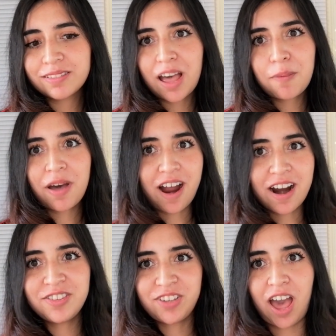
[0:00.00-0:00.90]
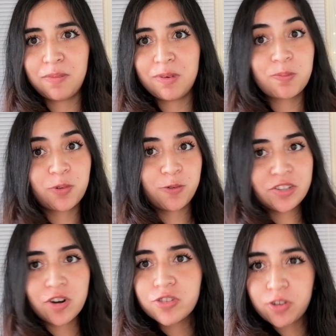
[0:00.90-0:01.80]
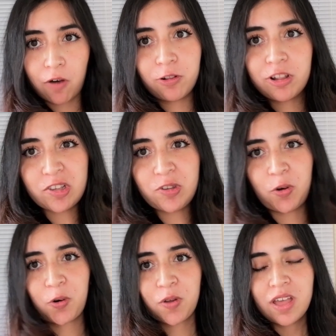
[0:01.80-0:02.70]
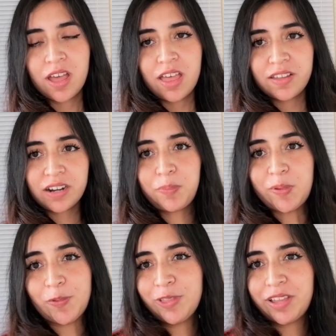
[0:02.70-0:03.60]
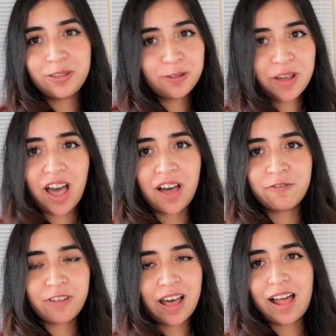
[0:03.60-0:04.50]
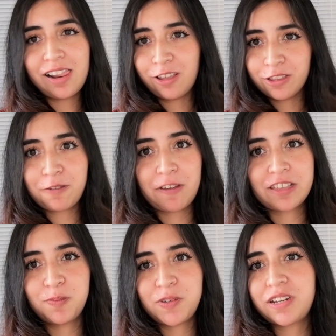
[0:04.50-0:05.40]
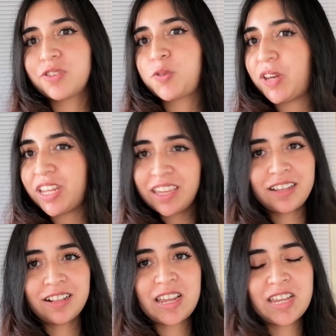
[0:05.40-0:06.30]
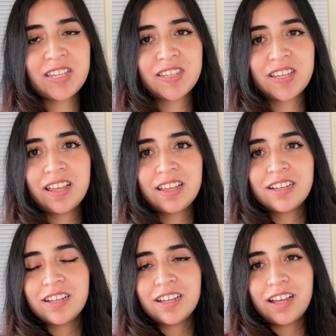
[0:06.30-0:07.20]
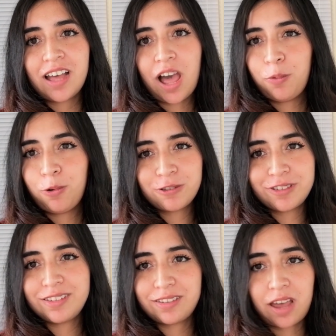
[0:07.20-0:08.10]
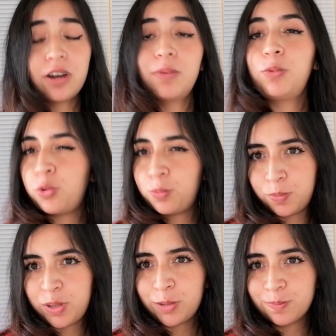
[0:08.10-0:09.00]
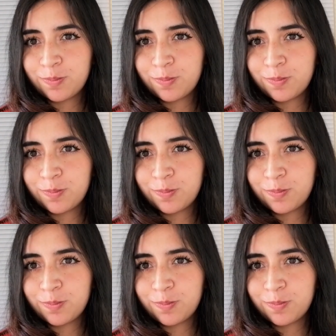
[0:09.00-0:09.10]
have a hard time improving their TOEFL score. There are people that don't have a lot of experience with English. I was inside of Group B